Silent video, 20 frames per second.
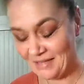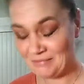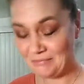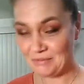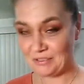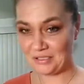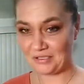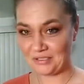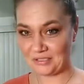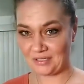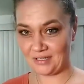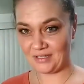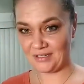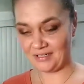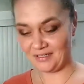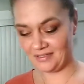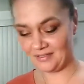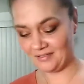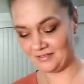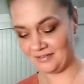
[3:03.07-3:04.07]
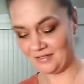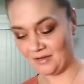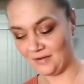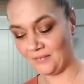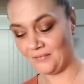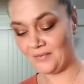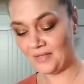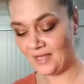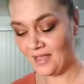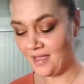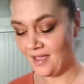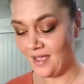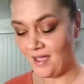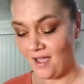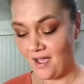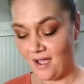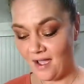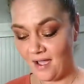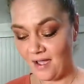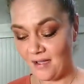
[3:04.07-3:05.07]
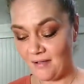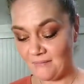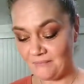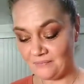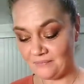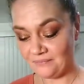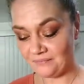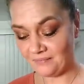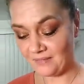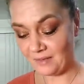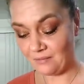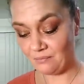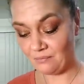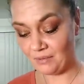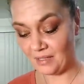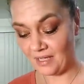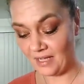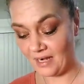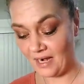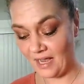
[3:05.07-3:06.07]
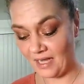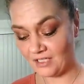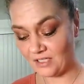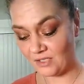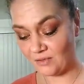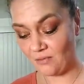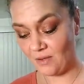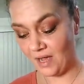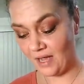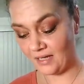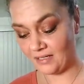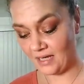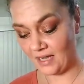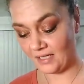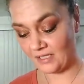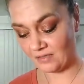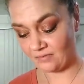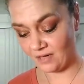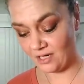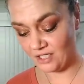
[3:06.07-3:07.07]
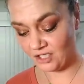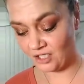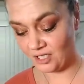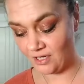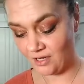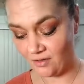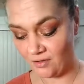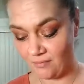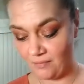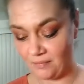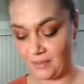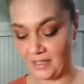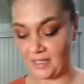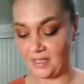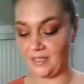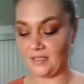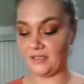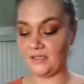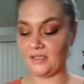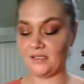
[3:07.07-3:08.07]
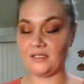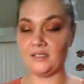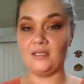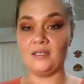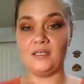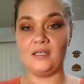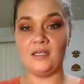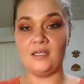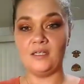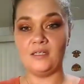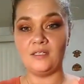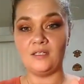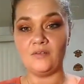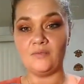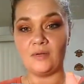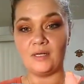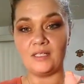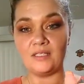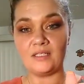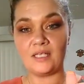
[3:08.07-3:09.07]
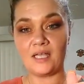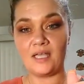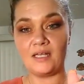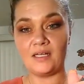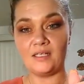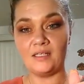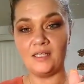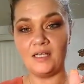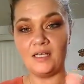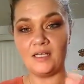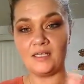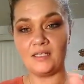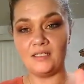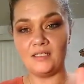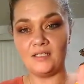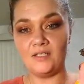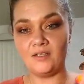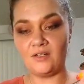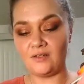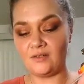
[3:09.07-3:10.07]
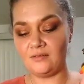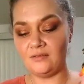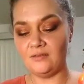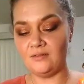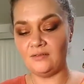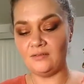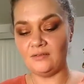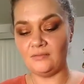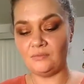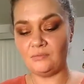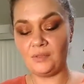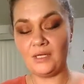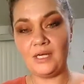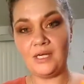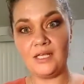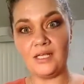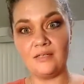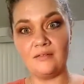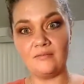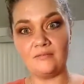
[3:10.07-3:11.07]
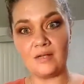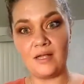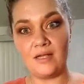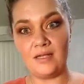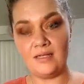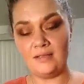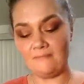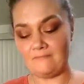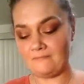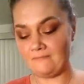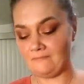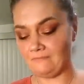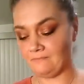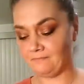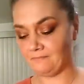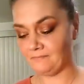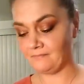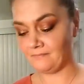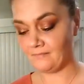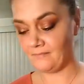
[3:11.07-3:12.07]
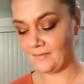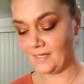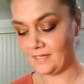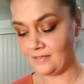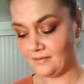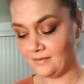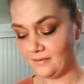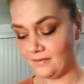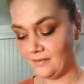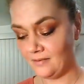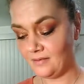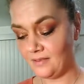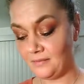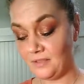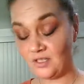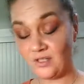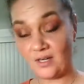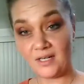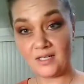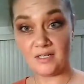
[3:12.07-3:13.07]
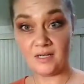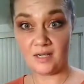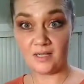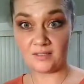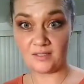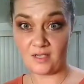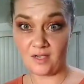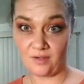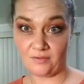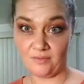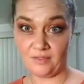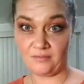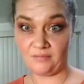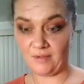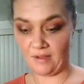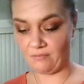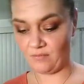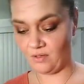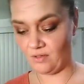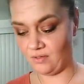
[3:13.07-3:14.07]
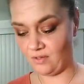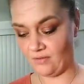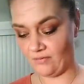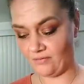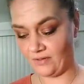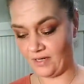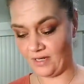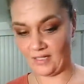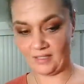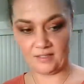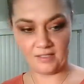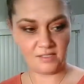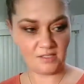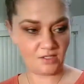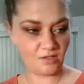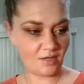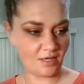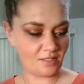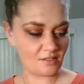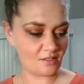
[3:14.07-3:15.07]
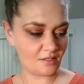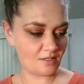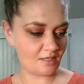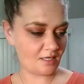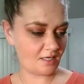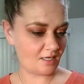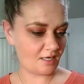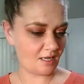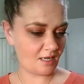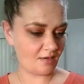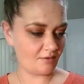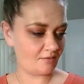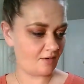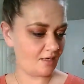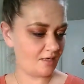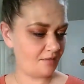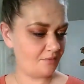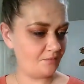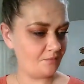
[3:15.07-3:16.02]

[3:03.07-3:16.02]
Just kidding, no. But I just want a nice ratio because you want it to kind of look, you know, pretty, right? Let me try to not talk with my bowl over it. At least you guys aren't eating it, right?